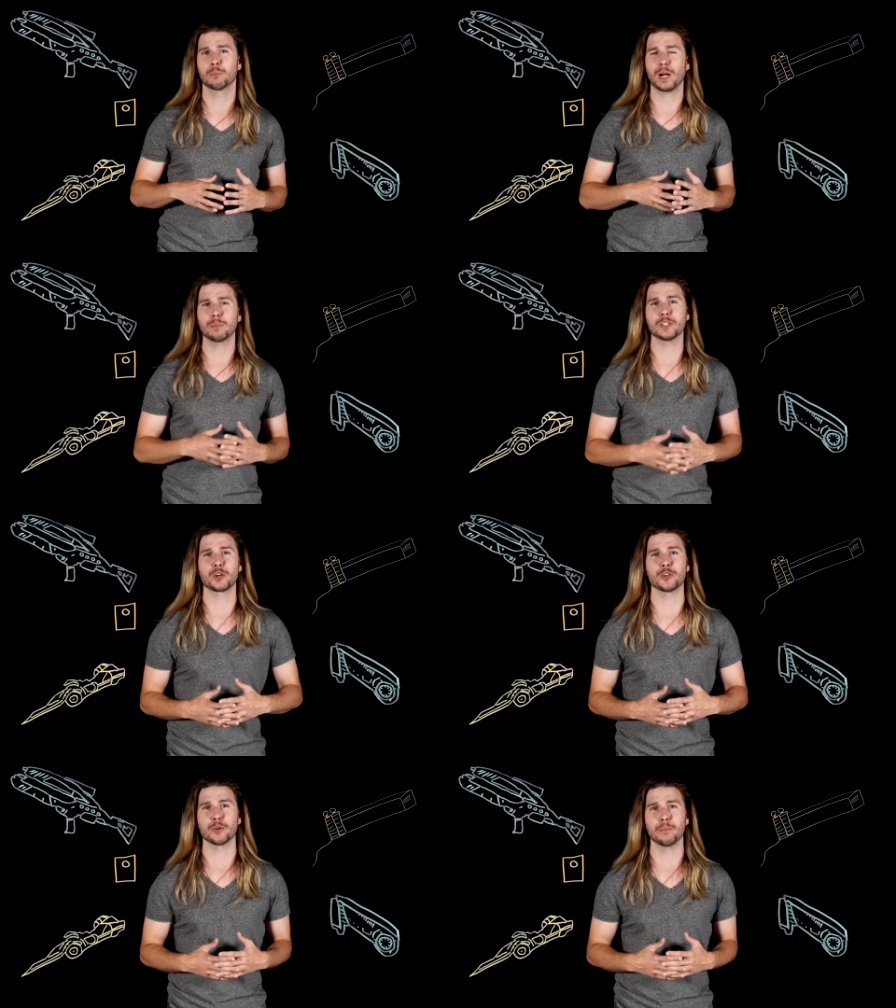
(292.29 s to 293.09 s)
probably
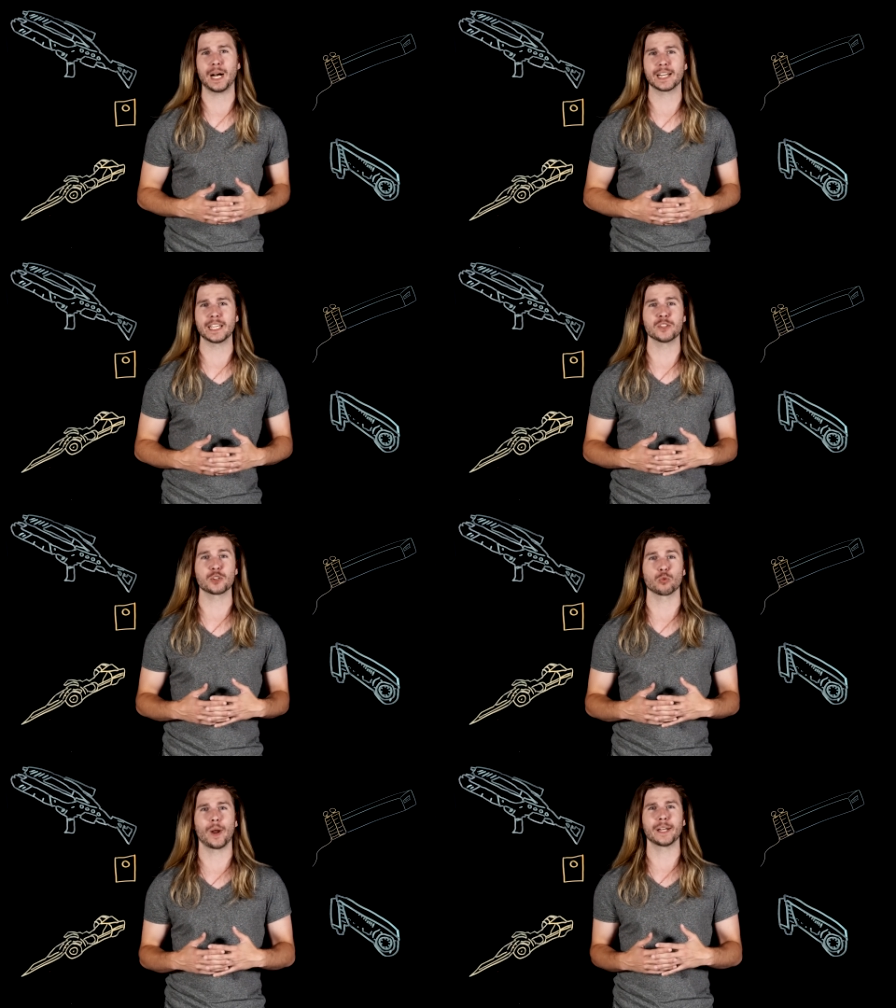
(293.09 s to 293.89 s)
turn your body
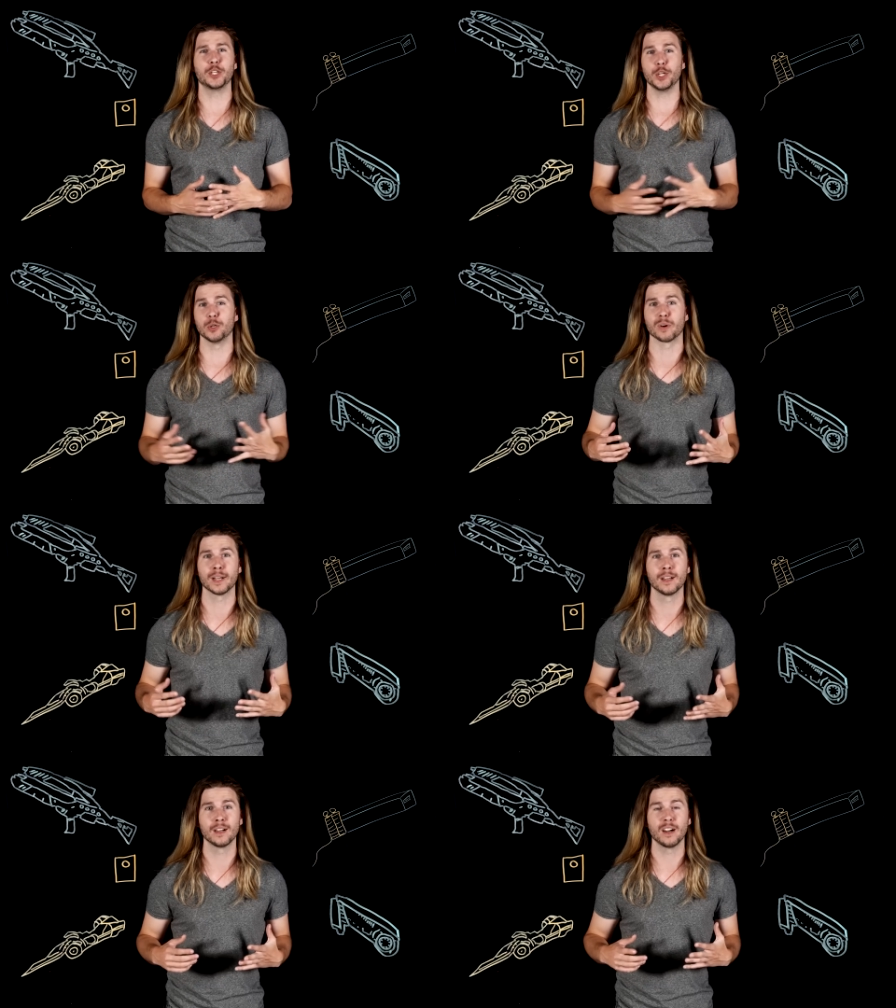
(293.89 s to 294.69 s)
into red goo.
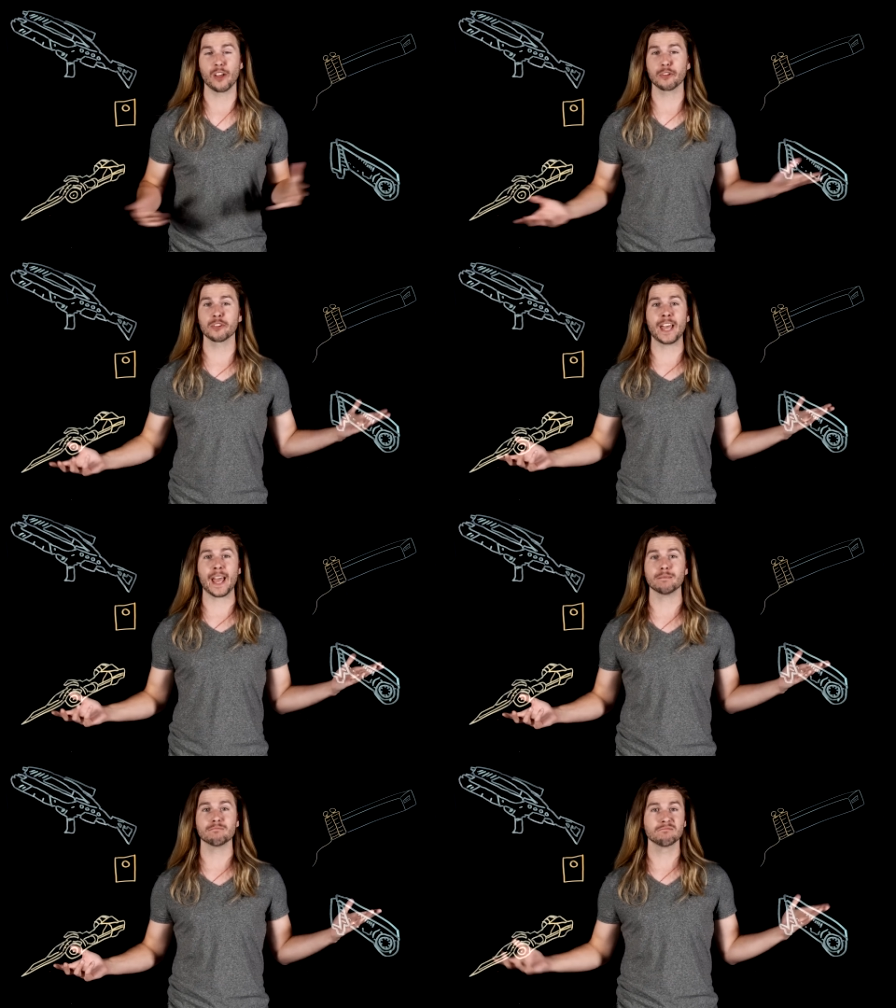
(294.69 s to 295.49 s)
Other than
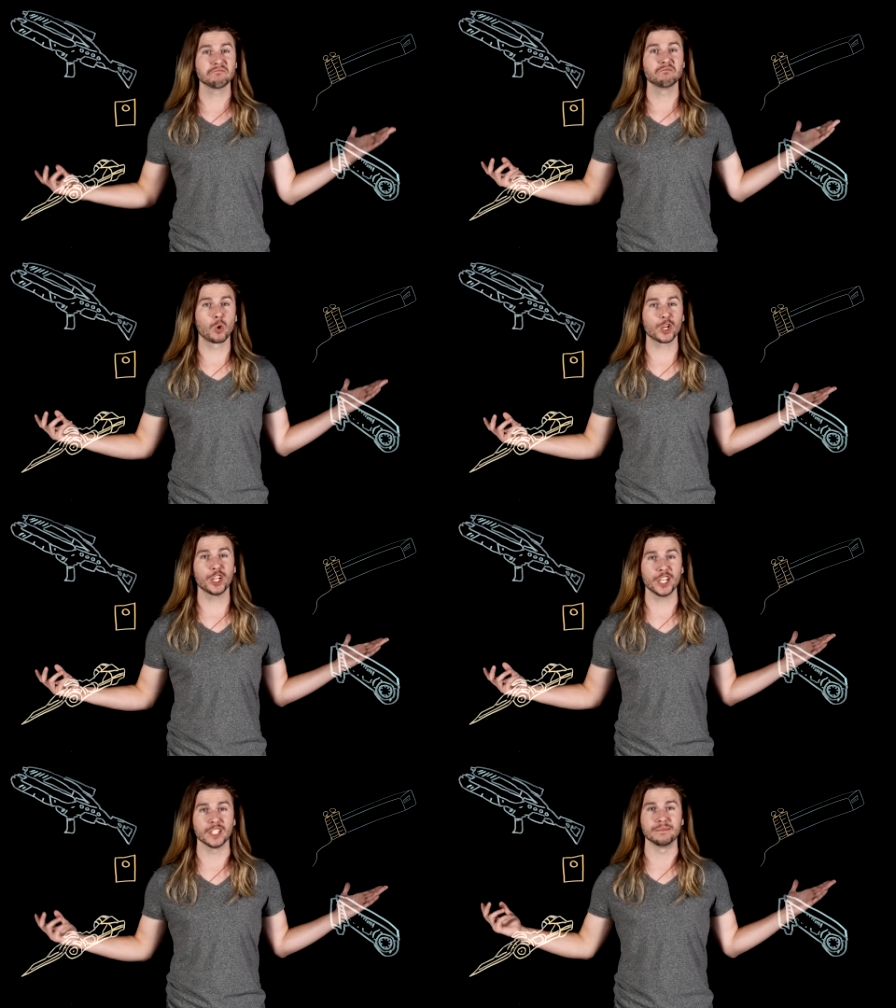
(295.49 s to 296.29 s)
that, we're
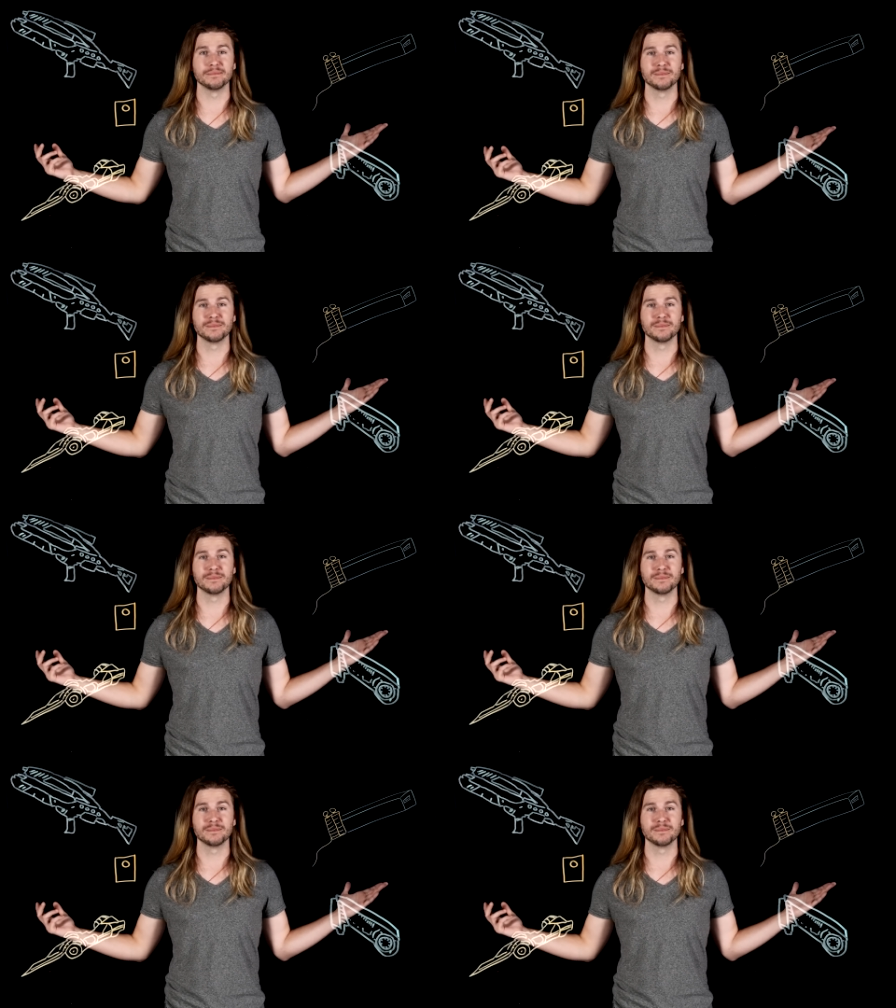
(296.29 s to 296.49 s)
good.